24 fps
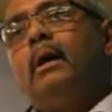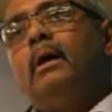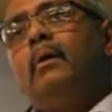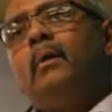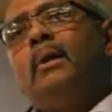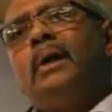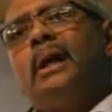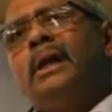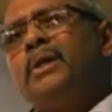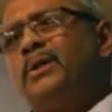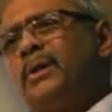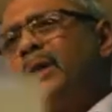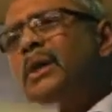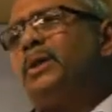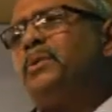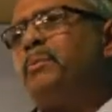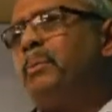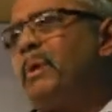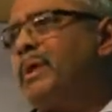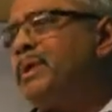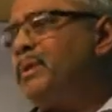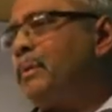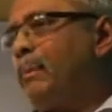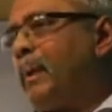only 6
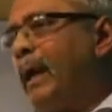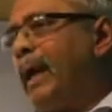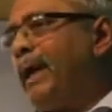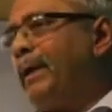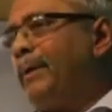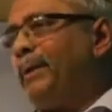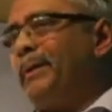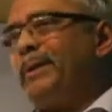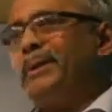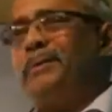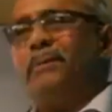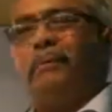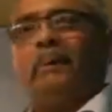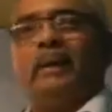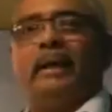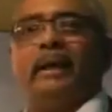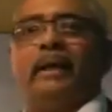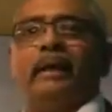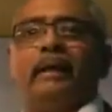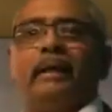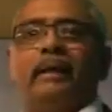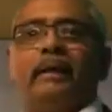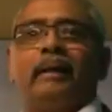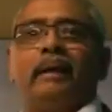months prior to this
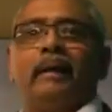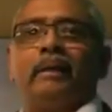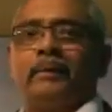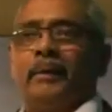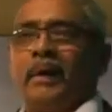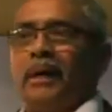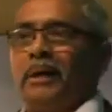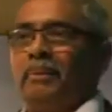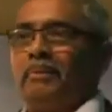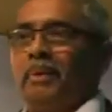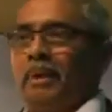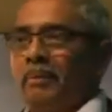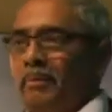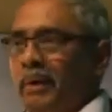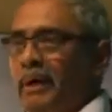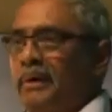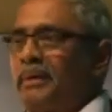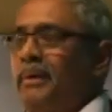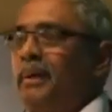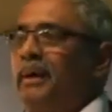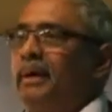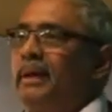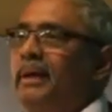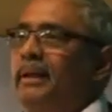particular assignment, my
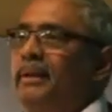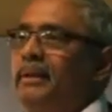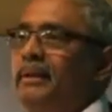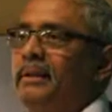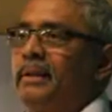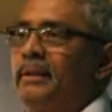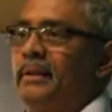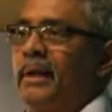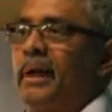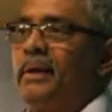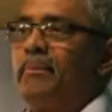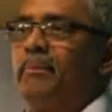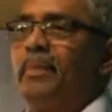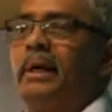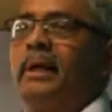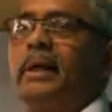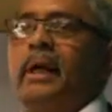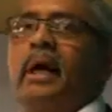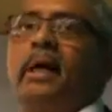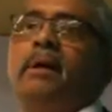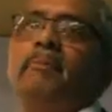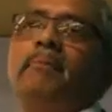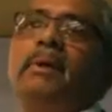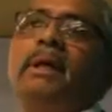joining this assignment,
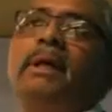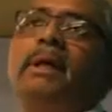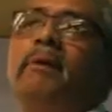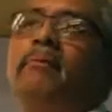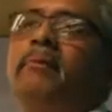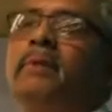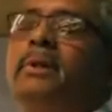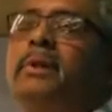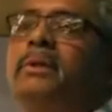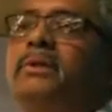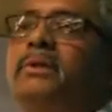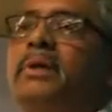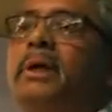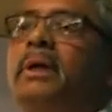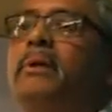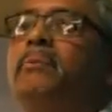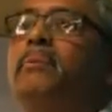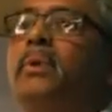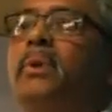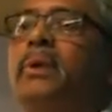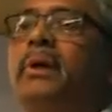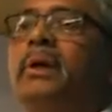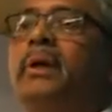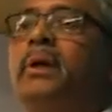I had been given the
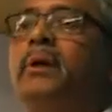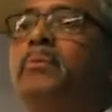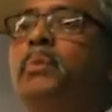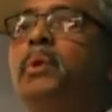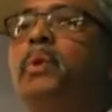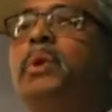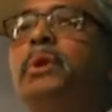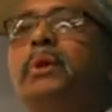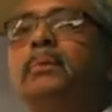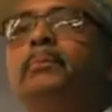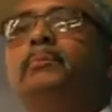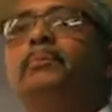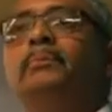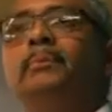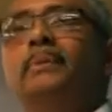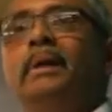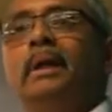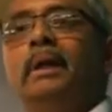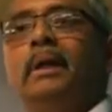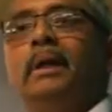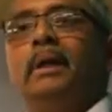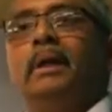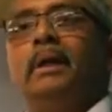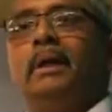ceremonial boot
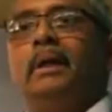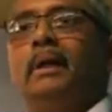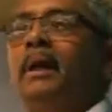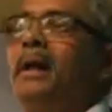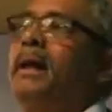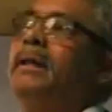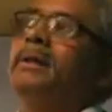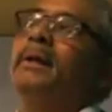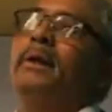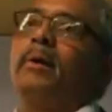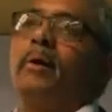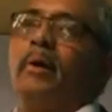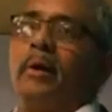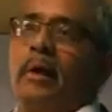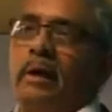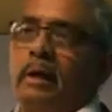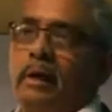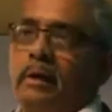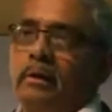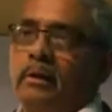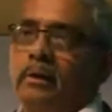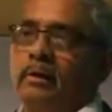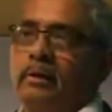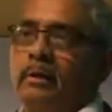in another
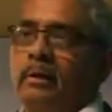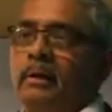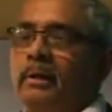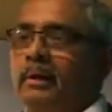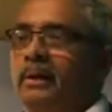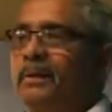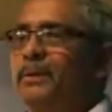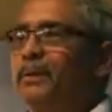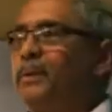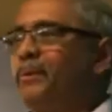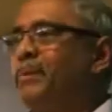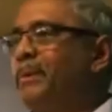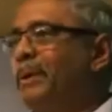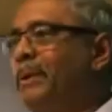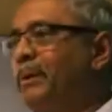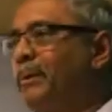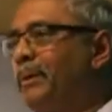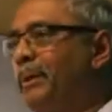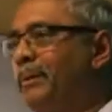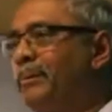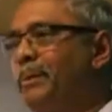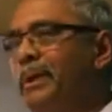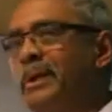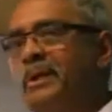organization, a consumer
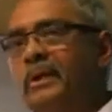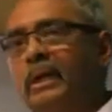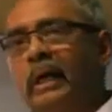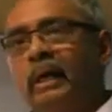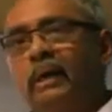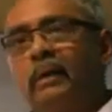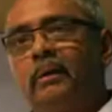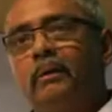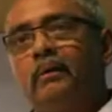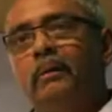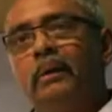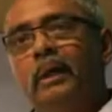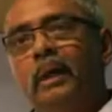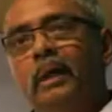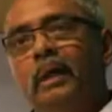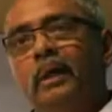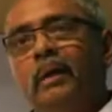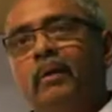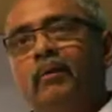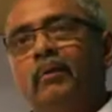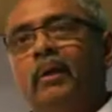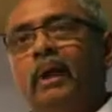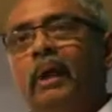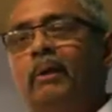durable giant,
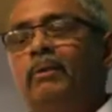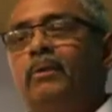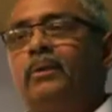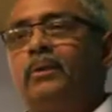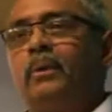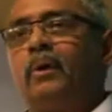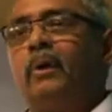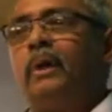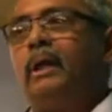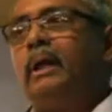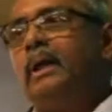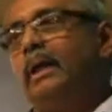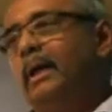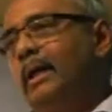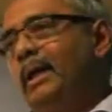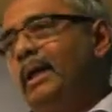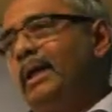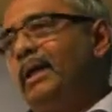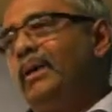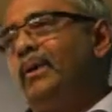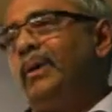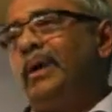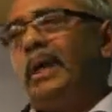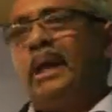where I was told,
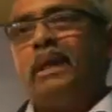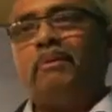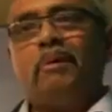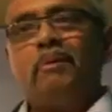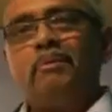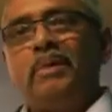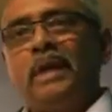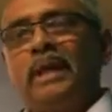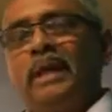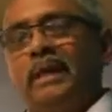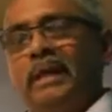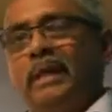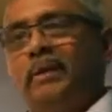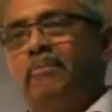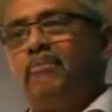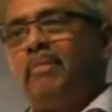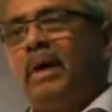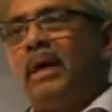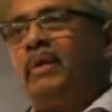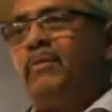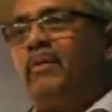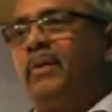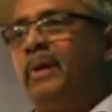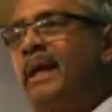you can never be a team
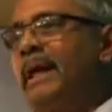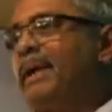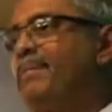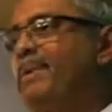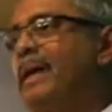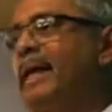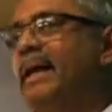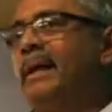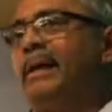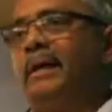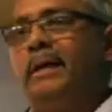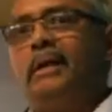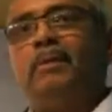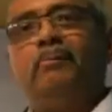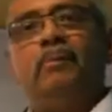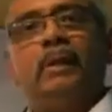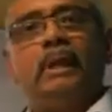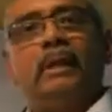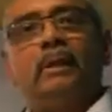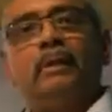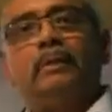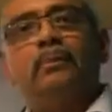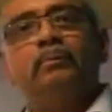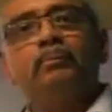man, forget being a team
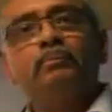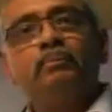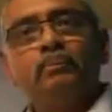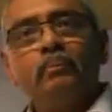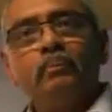leader.